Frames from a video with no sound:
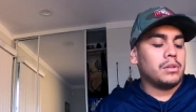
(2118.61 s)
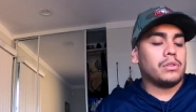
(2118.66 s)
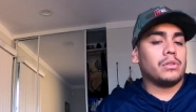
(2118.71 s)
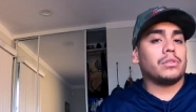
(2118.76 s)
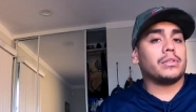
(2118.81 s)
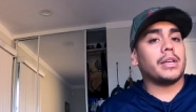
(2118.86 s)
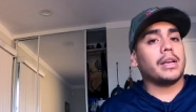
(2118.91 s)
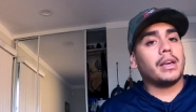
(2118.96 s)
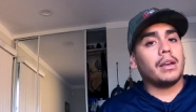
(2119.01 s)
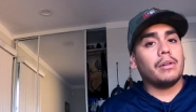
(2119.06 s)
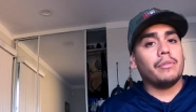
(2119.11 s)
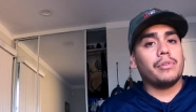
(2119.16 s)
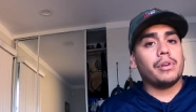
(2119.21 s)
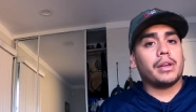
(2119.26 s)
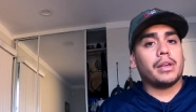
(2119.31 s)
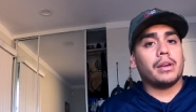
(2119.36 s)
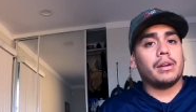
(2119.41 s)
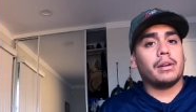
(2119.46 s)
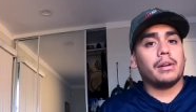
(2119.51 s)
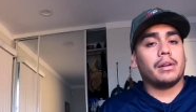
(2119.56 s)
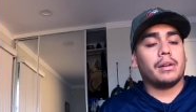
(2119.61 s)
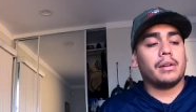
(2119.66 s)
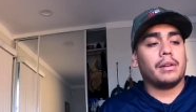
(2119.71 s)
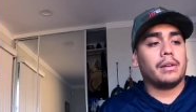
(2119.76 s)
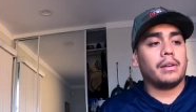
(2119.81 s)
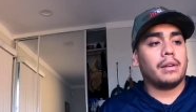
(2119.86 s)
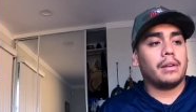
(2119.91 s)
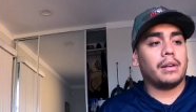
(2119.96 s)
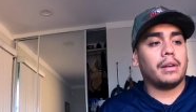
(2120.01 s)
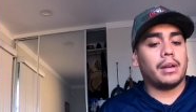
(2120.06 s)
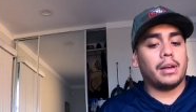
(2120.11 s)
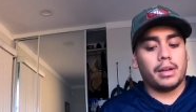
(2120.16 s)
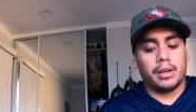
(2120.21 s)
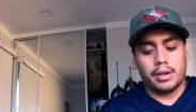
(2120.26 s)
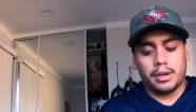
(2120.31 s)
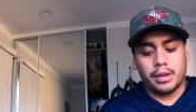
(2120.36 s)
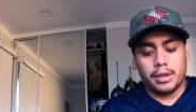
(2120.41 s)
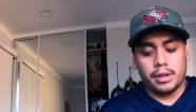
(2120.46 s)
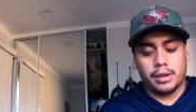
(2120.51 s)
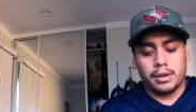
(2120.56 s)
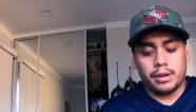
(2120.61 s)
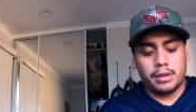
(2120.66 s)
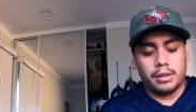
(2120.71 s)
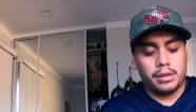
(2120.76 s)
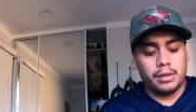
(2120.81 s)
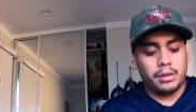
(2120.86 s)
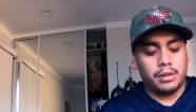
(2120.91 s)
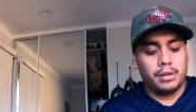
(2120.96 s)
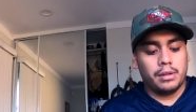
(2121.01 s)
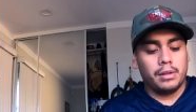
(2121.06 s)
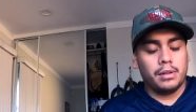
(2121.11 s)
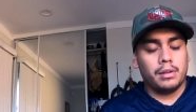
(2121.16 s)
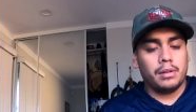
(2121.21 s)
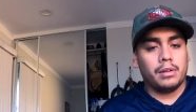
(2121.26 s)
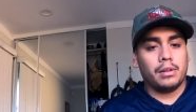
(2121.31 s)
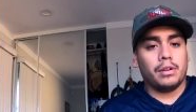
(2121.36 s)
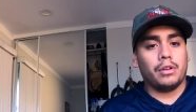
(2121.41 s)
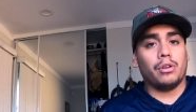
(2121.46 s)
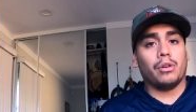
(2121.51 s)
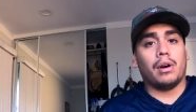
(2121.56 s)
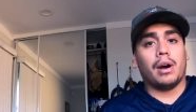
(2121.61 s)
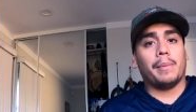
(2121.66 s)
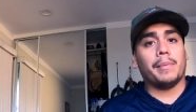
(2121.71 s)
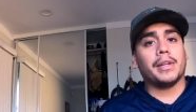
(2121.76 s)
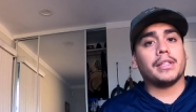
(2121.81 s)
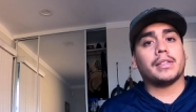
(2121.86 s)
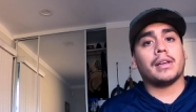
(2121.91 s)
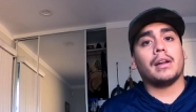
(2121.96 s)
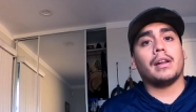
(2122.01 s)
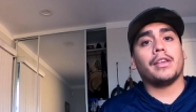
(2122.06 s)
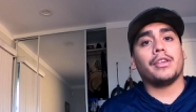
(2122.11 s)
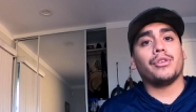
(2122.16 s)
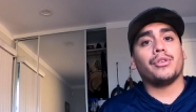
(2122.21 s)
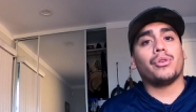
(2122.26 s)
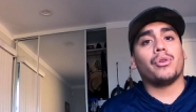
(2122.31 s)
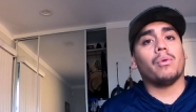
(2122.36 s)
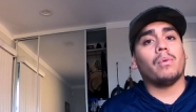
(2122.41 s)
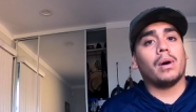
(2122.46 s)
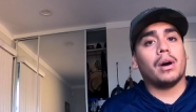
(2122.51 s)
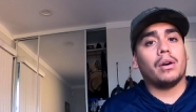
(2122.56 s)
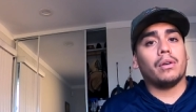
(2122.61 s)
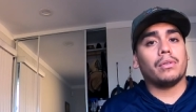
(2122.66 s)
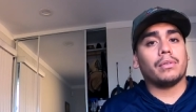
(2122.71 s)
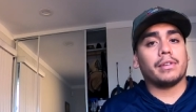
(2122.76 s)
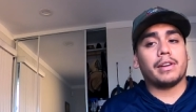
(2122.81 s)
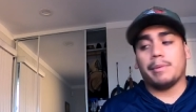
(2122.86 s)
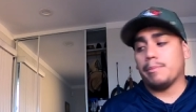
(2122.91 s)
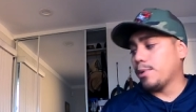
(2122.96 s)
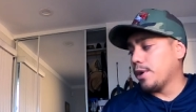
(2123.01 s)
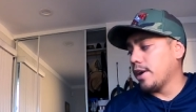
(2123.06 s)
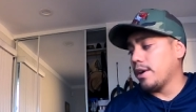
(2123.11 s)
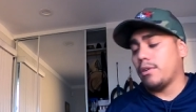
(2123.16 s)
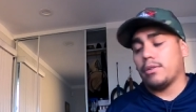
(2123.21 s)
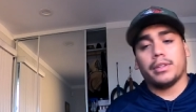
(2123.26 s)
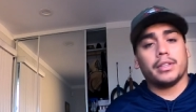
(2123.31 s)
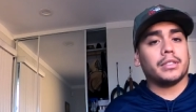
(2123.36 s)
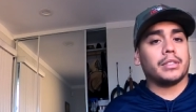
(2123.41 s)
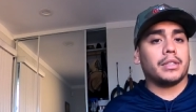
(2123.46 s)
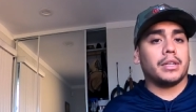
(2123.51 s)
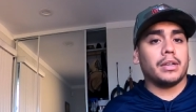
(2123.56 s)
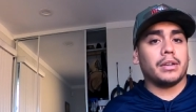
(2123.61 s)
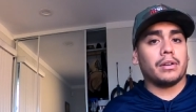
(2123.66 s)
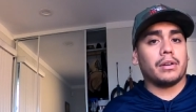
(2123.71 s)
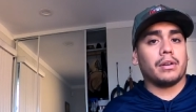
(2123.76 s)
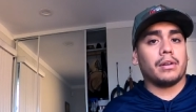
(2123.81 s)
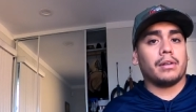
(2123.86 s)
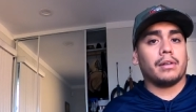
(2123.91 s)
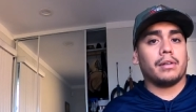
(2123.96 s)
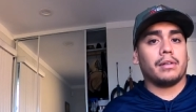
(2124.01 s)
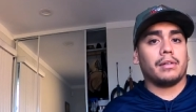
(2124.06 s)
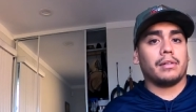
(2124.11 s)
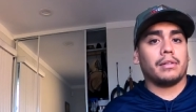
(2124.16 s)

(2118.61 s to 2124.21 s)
So take every gear. Um, you know, I'm not telling you go out and buy all this gear.